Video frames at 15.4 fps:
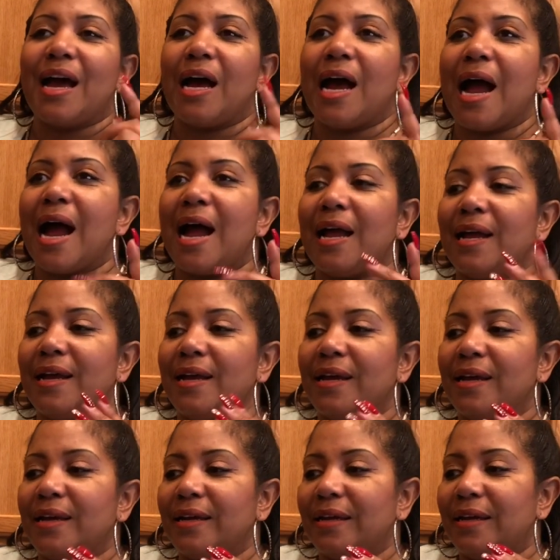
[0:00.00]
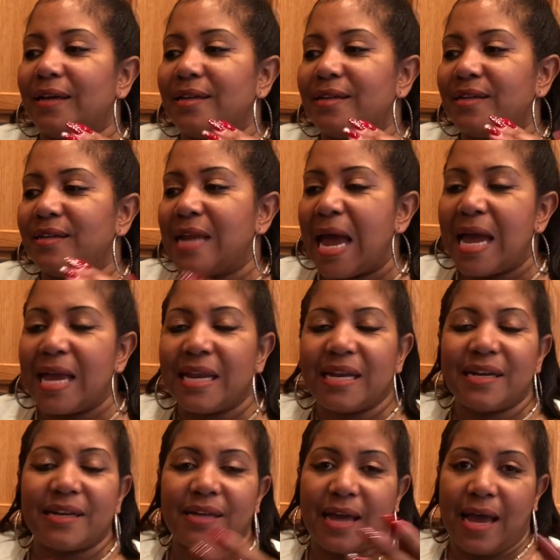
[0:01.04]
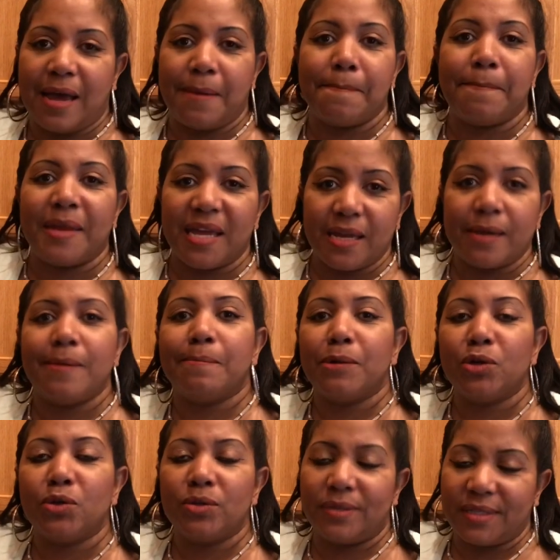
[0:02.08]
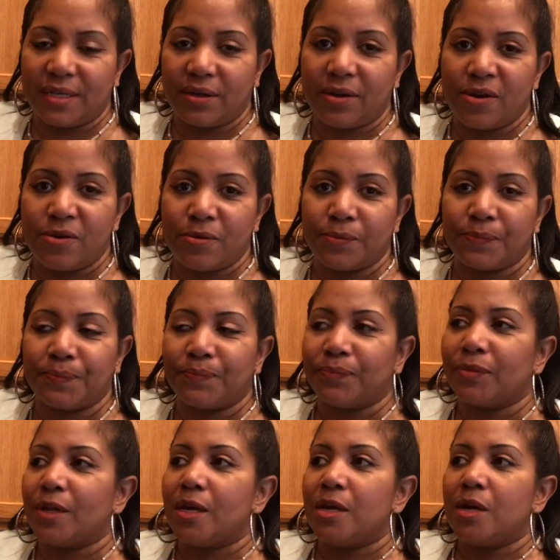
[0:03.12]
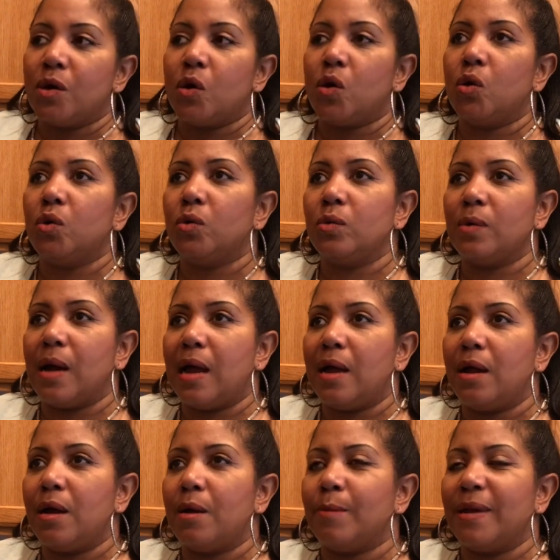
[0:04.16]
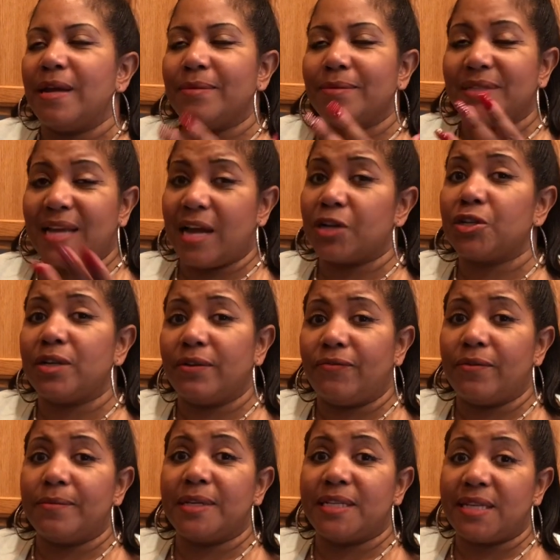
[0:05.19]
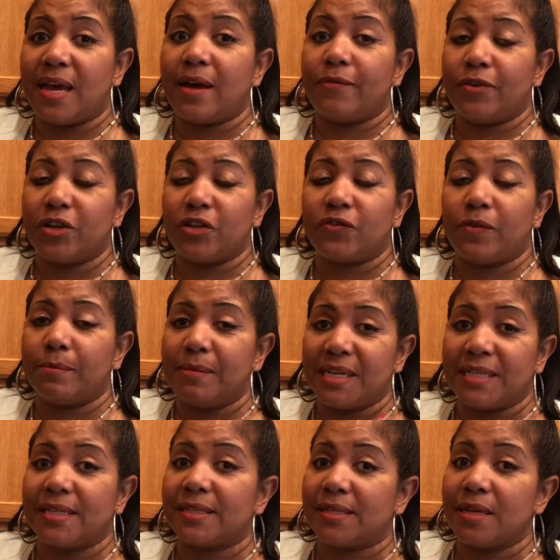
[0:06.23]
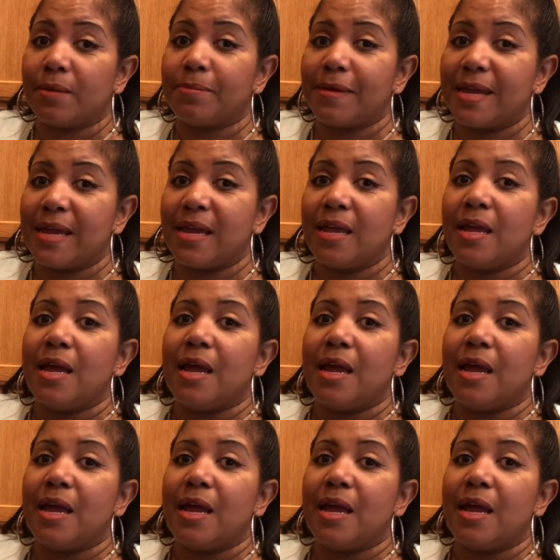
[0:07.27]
I dated a guy many moons ago who, he was actually from the South. He's from Mississippi.